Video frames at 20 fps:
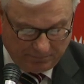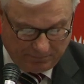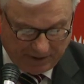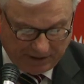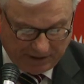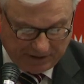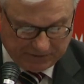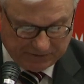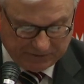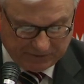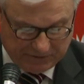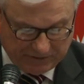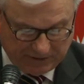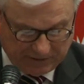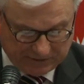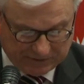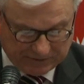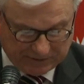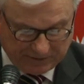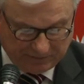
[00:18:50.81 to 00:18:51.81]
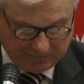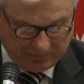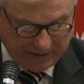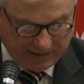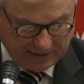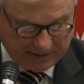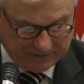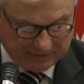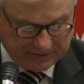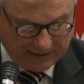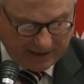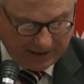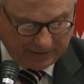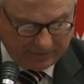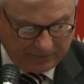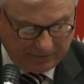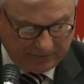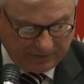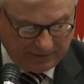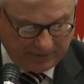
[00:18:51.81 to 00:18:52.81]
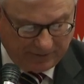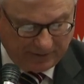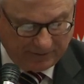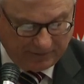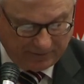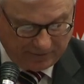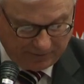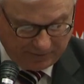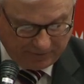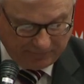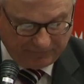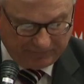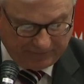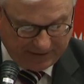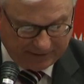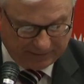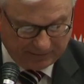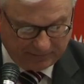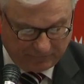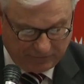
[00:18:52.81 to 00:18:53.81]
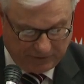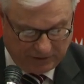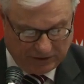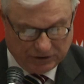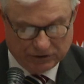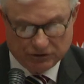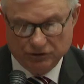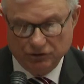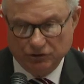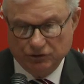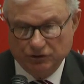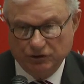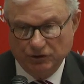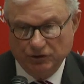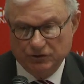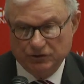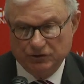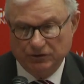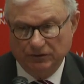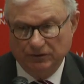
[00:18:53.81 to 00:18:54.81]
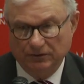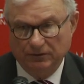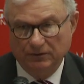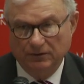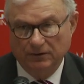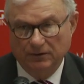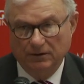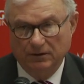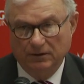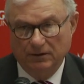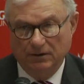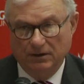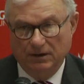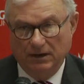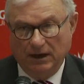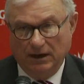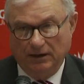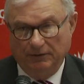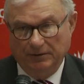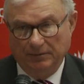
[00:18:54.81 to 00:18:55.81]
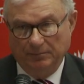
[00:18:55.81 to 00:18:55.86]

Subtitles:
But it suggests that matters other than the fact of the institution are